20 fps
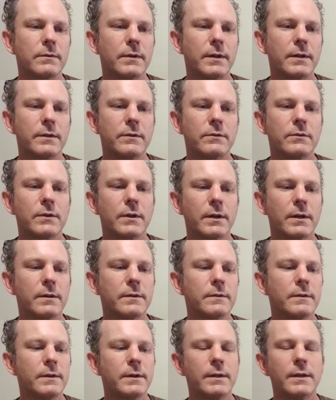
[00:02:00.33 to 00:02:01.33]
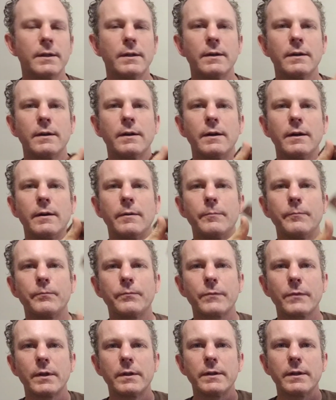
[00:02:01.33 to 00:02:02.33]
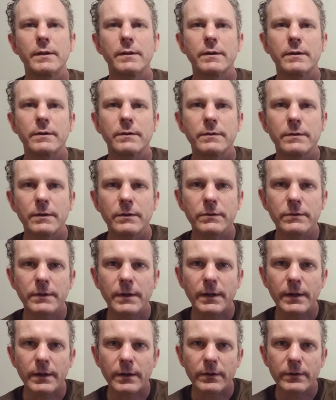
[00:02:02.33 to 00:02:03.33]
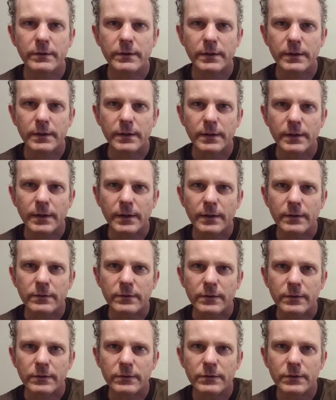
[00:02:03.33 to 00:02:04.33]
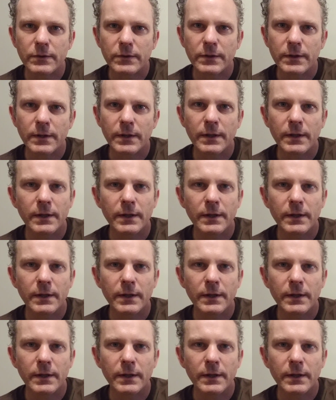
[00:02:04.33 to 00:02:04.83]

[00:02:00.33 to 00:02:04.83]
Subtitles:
serrated side, and then the scale in inches